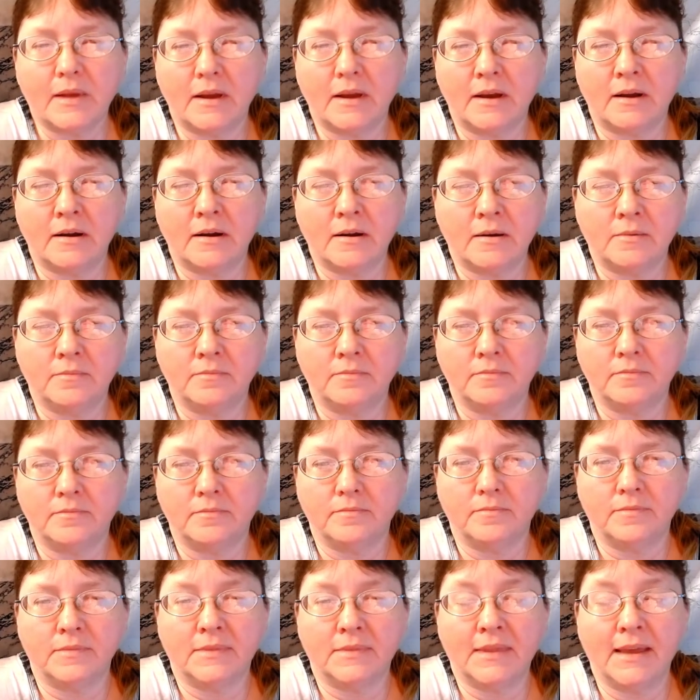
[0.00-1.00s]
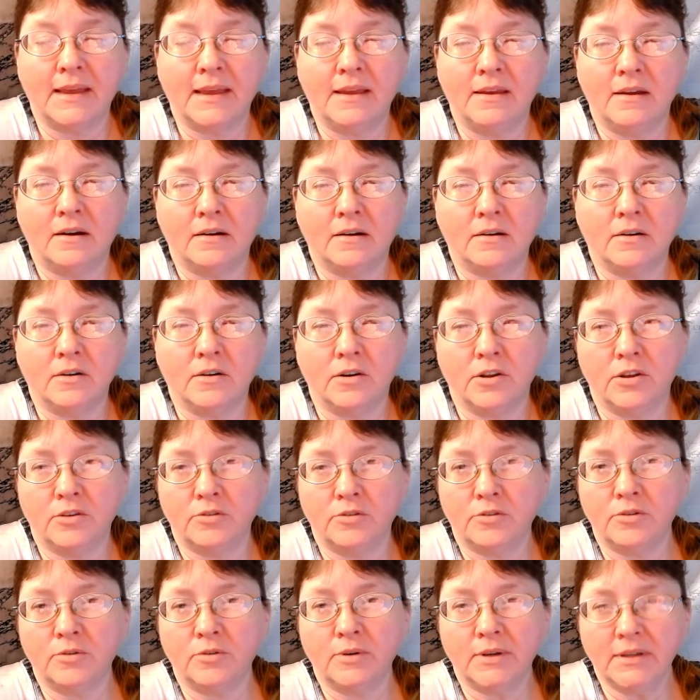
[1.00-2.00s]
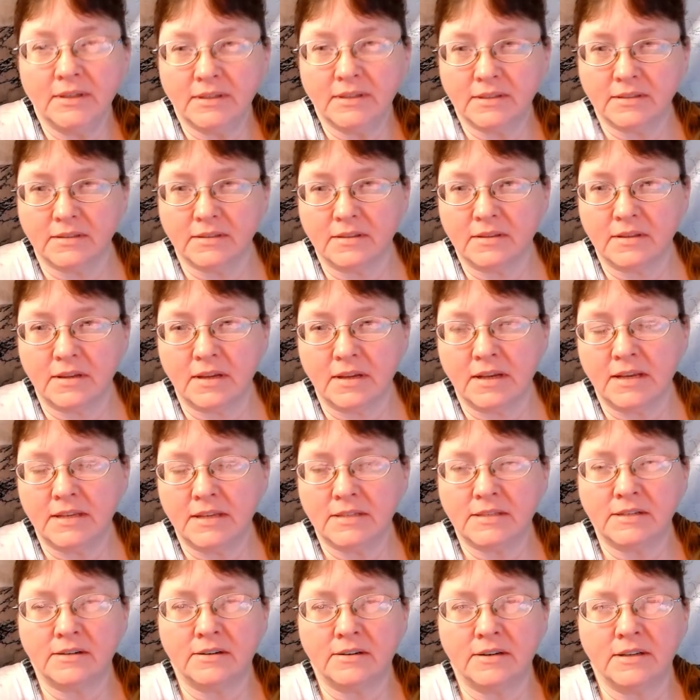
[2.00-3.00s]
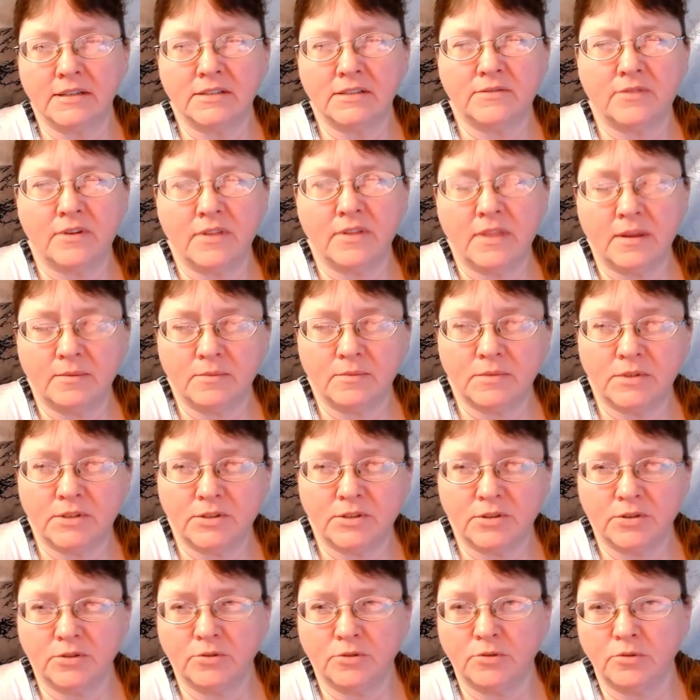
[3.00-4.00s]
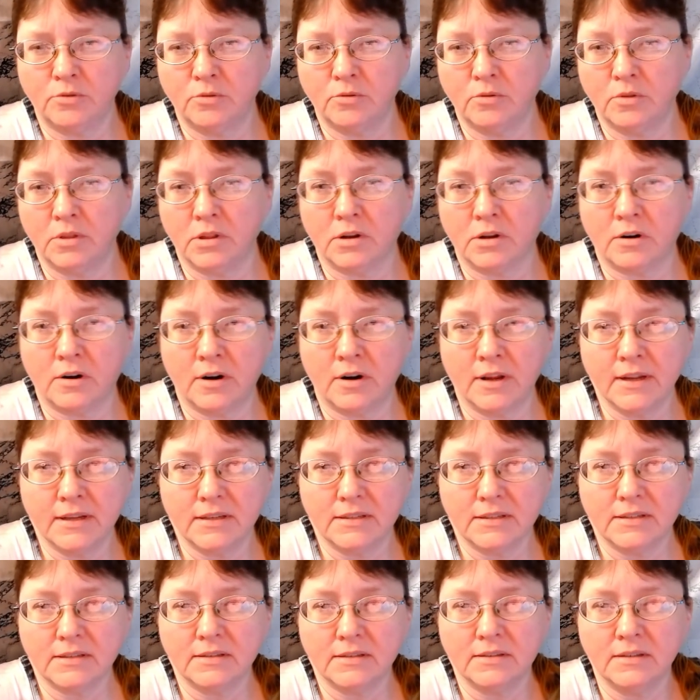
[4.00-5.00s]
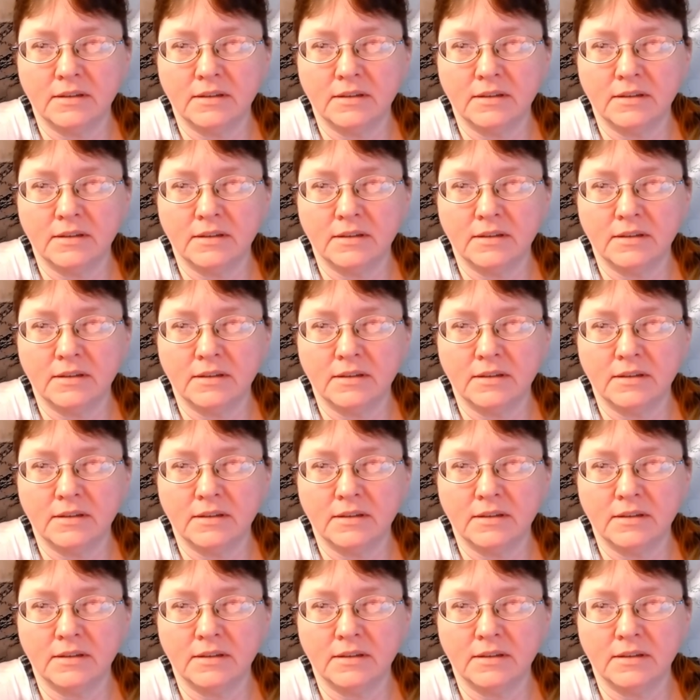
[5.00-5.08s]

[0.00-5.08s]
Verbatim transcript: um, the younger you do it, the easier it is for them to learn it.